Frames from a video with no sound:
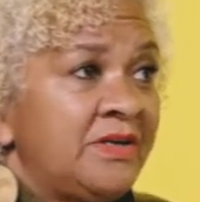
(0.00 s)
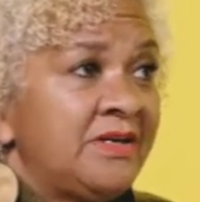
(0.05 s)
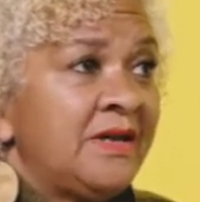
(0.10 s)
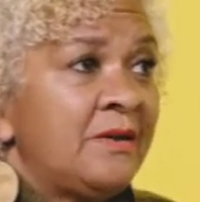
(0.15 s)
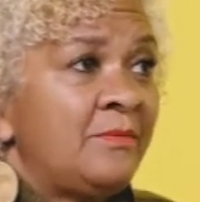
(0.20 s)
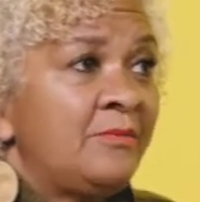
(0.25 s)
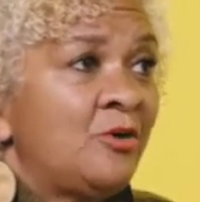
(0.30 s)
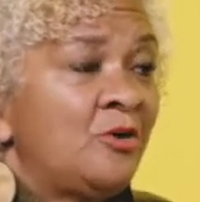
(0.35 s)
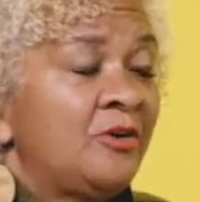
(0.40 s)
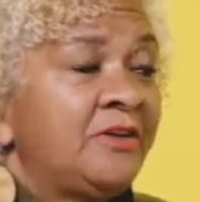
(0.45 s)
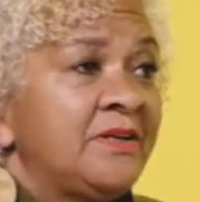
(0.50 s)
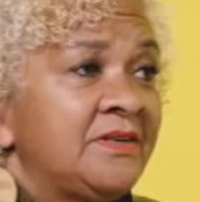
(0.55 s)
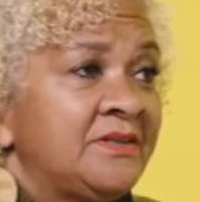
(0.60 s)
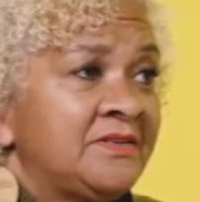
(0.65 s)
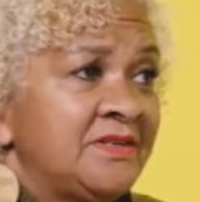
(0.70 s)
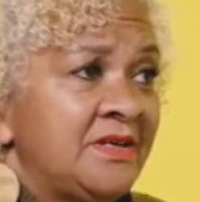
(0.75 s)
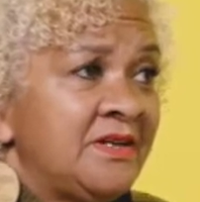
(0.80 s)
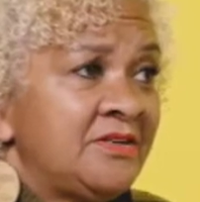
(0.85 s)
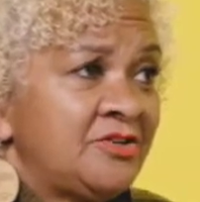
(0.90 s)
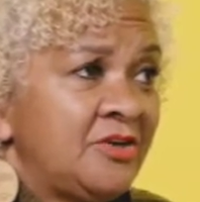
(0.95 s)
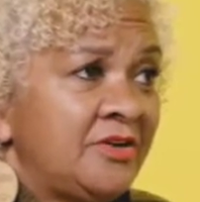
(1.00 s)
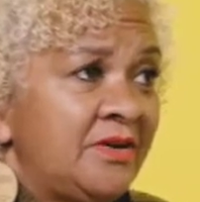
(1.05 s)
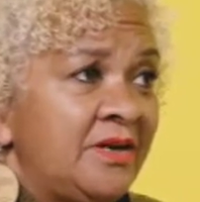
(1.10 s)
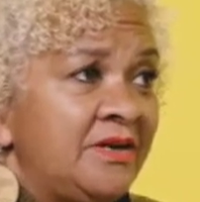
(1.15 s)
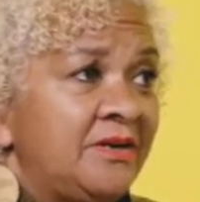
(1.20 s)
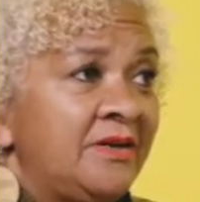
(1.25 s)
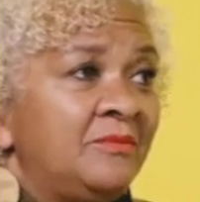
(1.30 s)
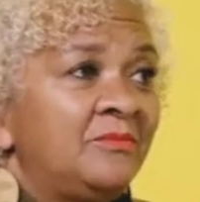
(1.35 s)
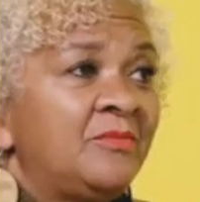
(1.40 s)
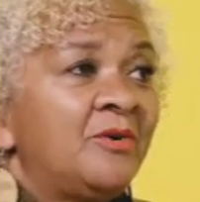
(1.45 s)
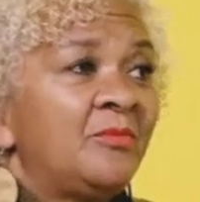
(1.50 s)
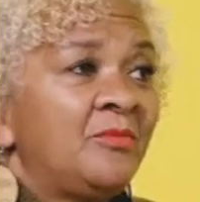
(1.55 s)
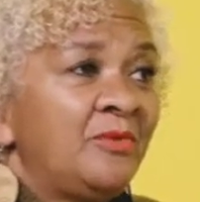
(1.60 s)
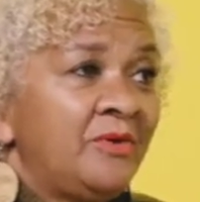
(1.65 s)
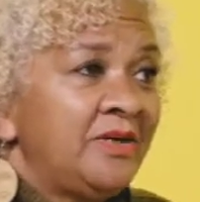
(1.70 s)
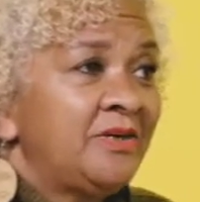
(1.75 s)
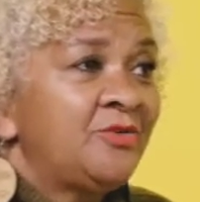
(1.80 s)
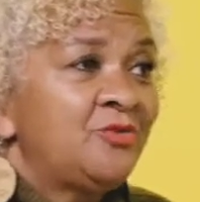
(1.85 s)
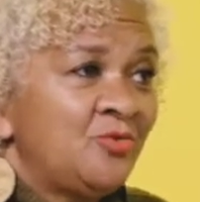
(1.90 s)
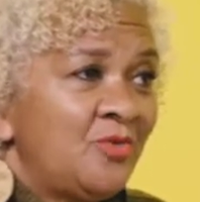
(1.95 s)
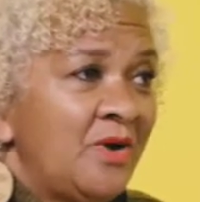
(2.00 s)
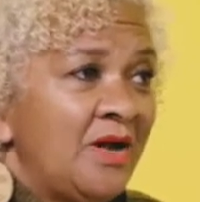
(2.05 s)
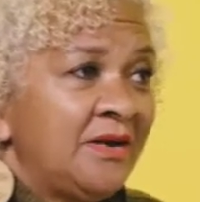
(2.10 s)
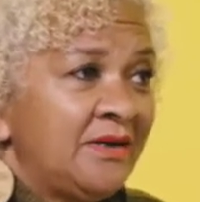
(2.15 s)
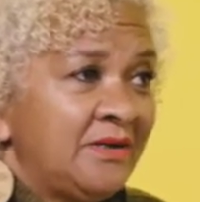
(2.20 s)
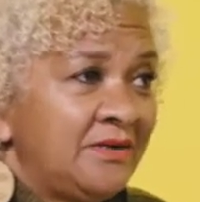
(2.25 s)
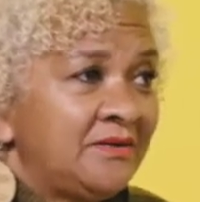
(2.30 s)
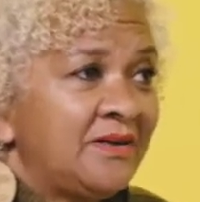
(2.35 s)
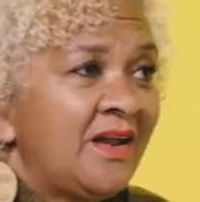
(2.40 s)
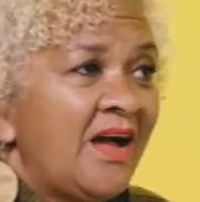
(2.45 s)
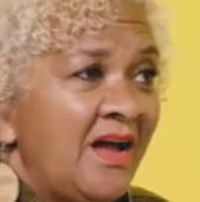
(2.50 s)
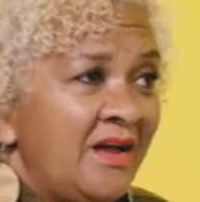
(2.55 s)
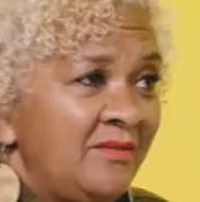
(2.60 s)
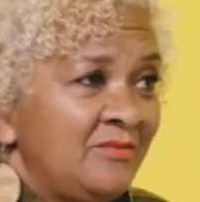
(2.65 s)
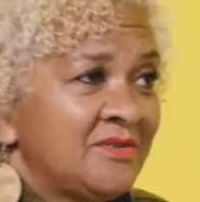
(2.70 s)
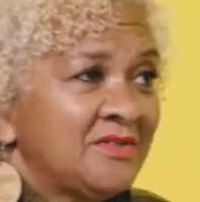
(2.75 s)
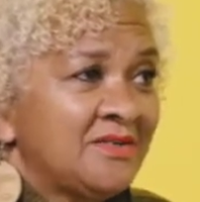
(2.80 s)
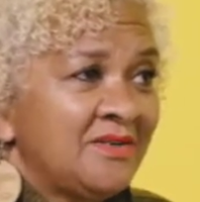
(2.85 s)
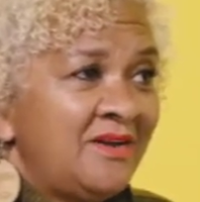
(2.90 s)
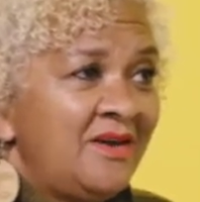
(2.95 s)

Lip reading: and I'm not exaggerating, probably 200 times